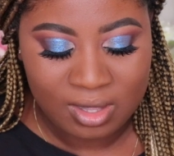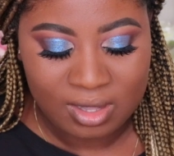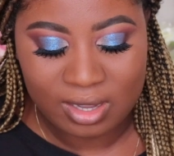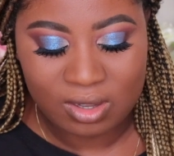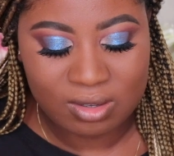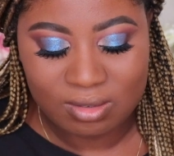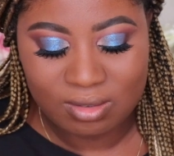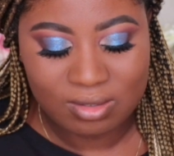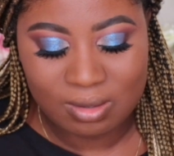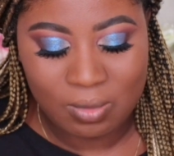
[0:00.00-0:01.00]
like
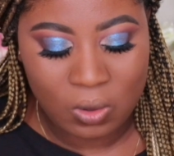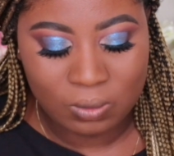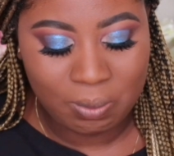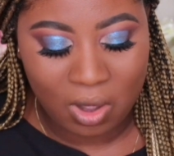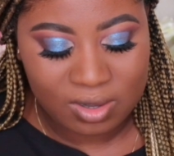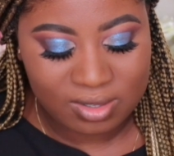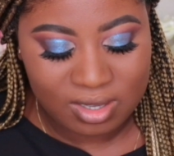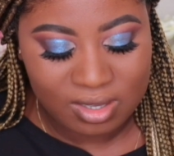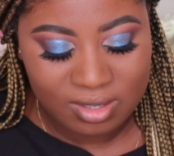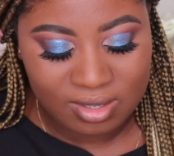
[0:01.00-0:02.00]
some old
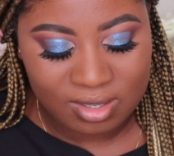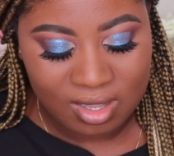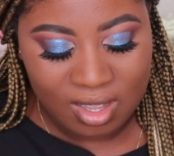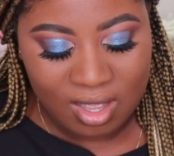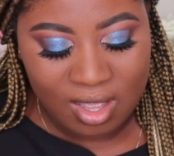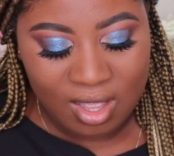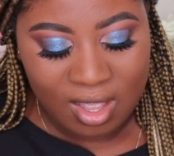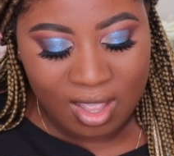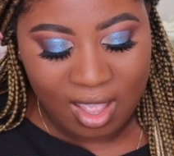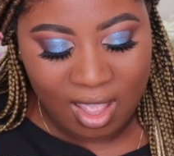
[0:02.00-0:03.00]
boxes.
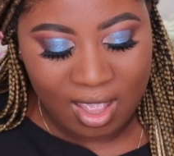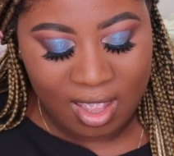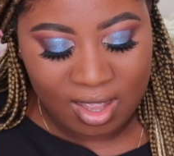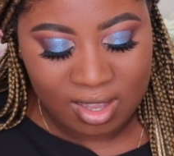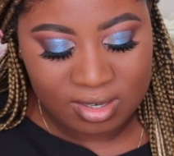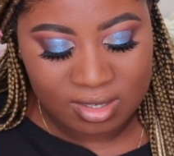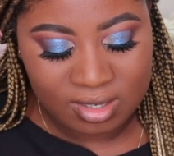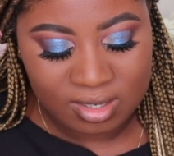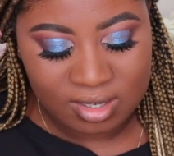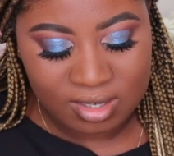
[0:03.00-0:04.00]

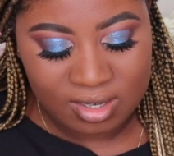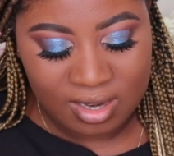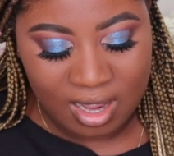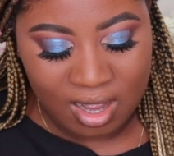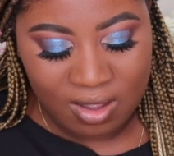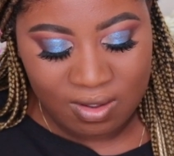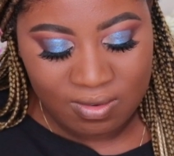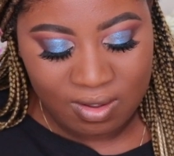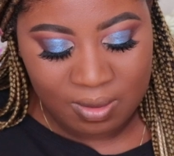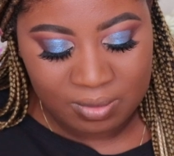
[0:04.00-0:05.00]
And
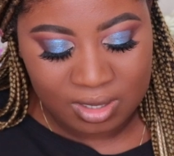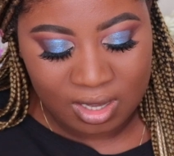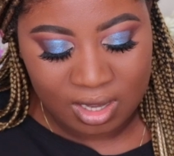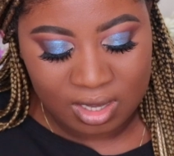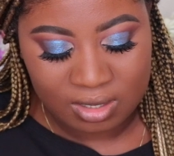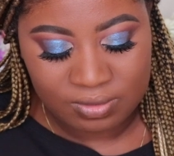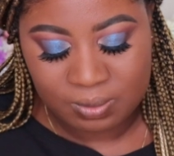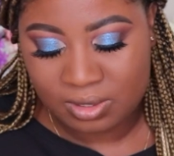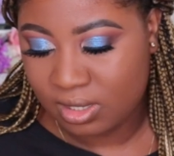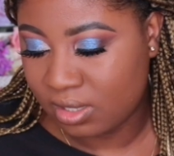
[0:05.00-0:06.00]
now I'm kind of
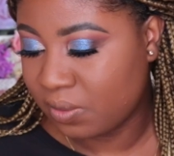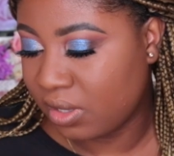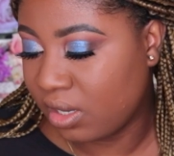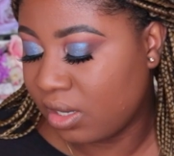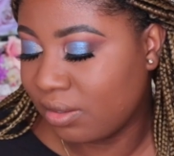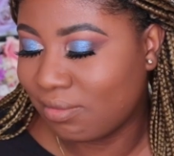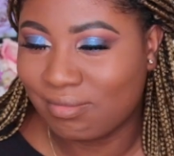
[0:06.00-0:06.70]
obsessed with it.